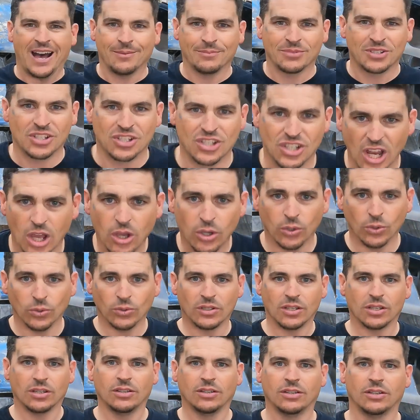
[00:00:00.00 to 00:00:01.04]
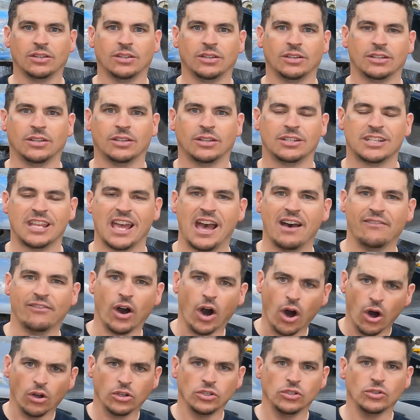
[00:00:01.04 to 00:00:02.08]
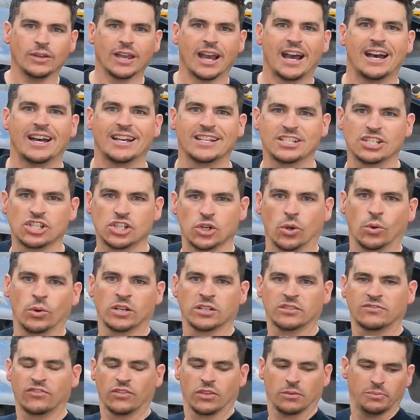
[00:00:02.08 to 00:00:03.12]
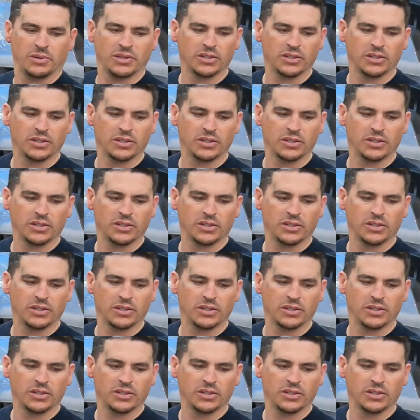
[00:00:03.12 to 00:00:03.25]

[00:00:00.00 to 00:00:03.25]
I'm stoked to have all you guys join us for the